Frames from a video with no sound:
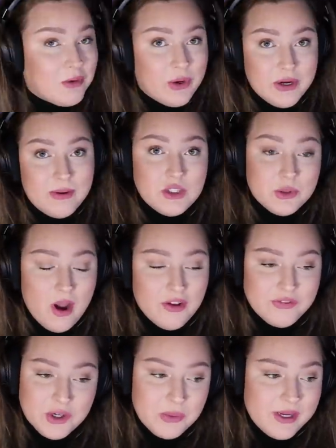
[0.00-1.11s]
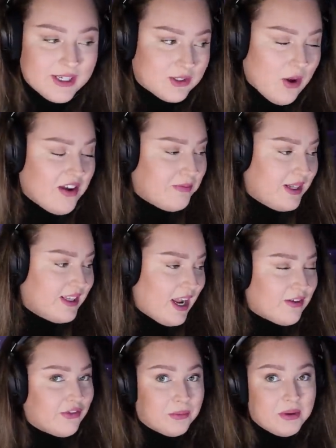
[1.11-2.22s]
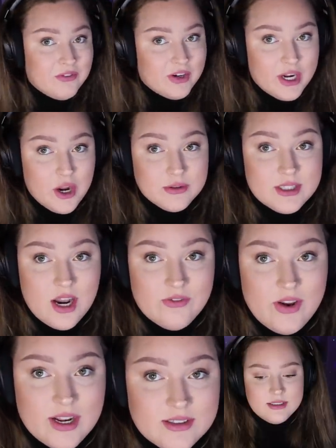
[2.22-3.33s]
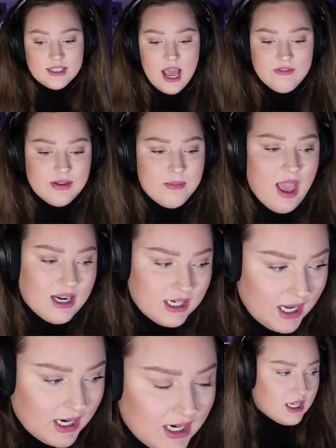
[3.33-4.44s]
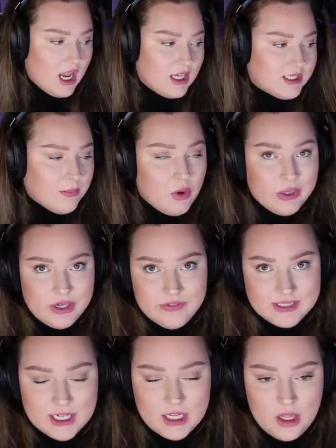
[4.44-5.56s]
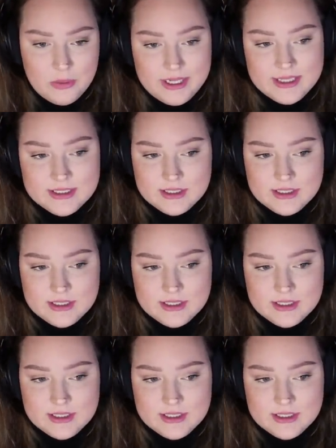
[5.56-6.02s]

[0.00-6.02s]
going to Montreal for a week, so I've been like filming videos in advance to have them edited because I'm going to visit Chloe.